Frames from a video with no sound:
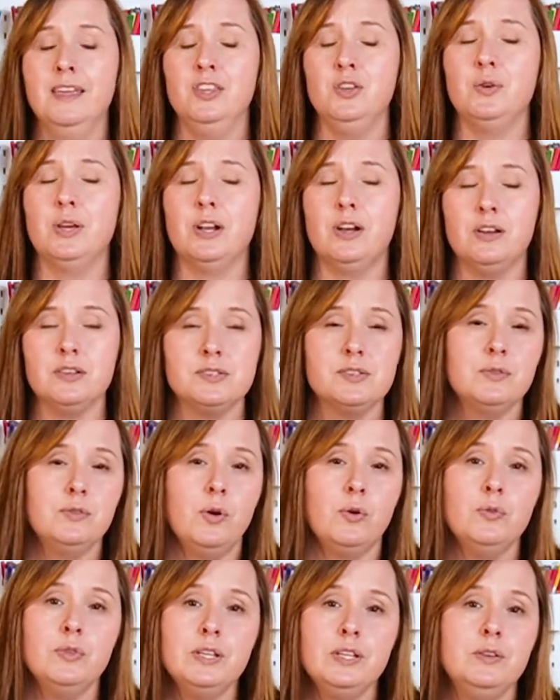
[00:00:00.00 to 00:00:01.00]
You can
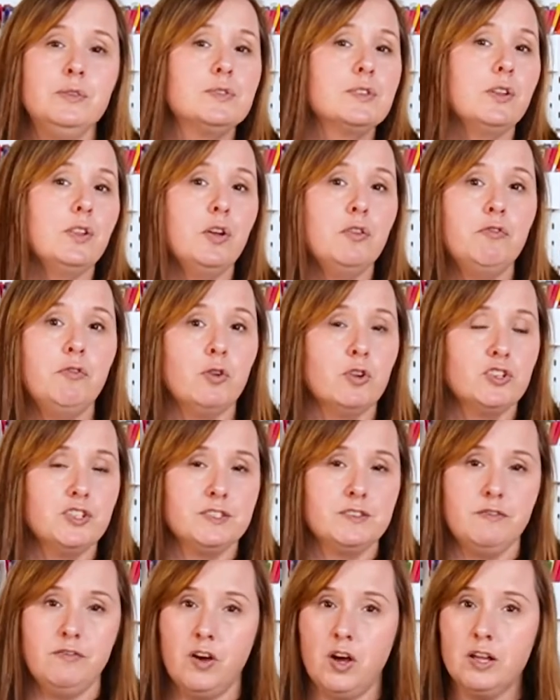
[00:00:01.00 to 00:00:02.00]
also only use
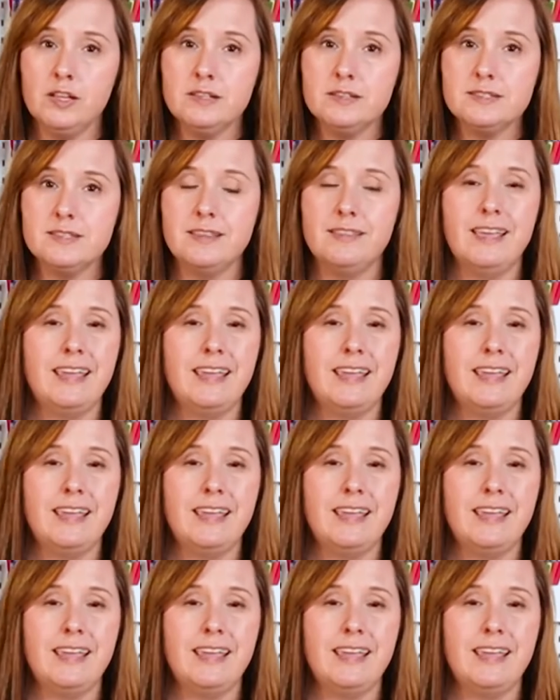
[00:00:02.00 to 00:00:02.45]
Glowforge's fonts.